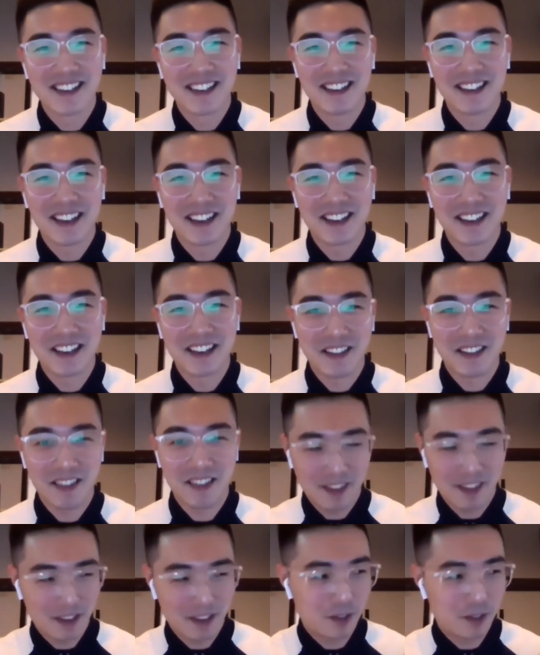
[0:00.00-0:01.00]
like
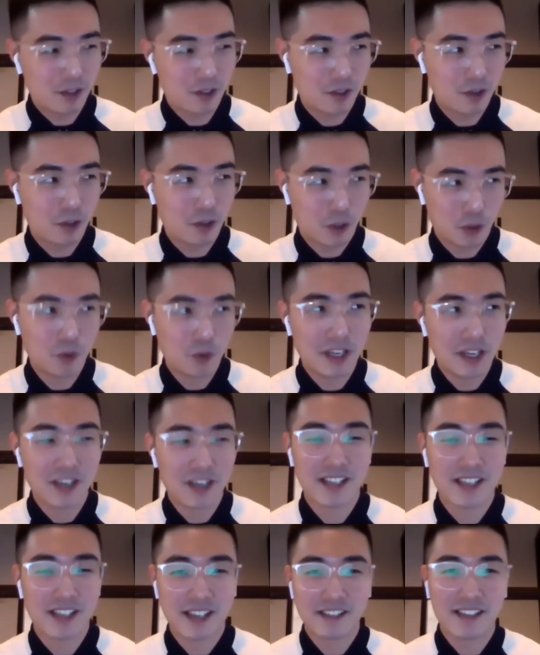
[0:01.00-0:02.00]
in the 2
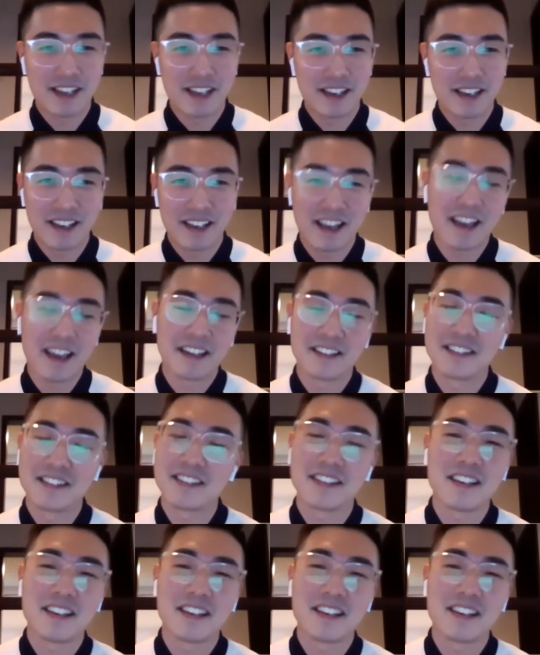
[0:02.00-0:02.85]
years I stayed in Kent.